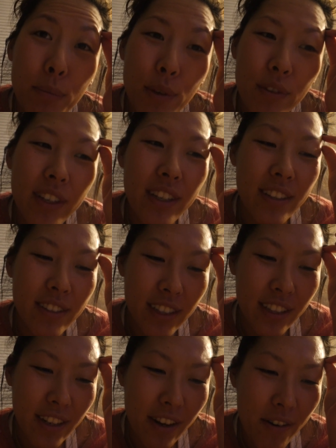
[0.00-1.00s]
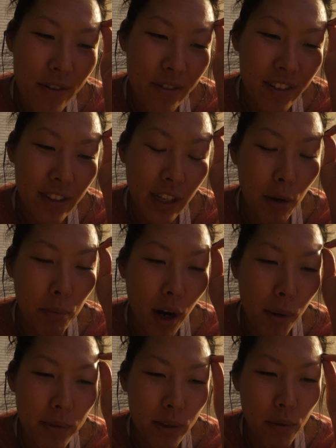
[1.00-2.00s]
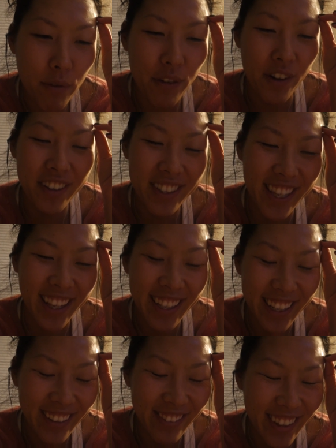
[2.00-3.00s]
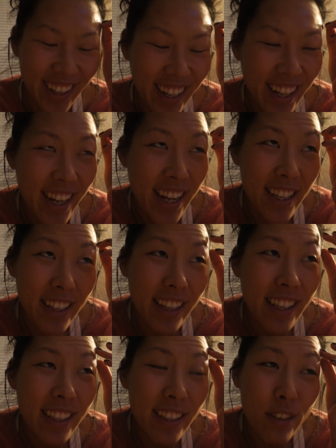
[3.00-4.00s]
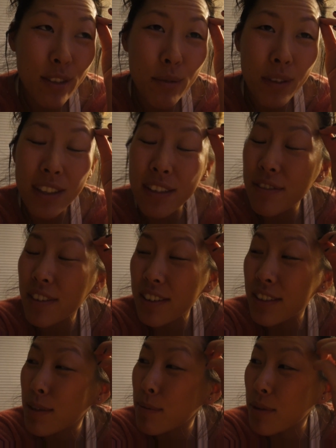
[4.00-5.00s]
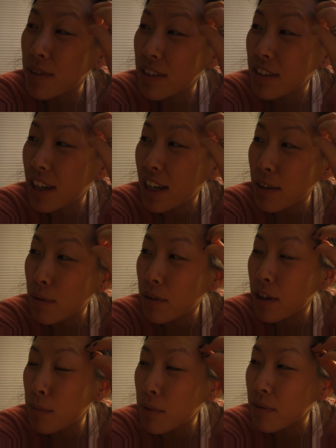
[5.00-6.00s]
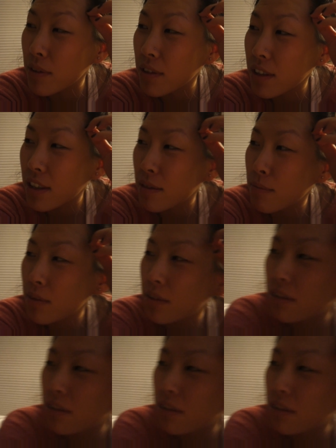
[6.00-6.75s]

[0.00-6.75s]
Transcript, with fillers: a movie? And I was like, No. And he's like, I promise I won't fall asleep. I think the only reason why you didn't fall asleep was because Kai woke up a few times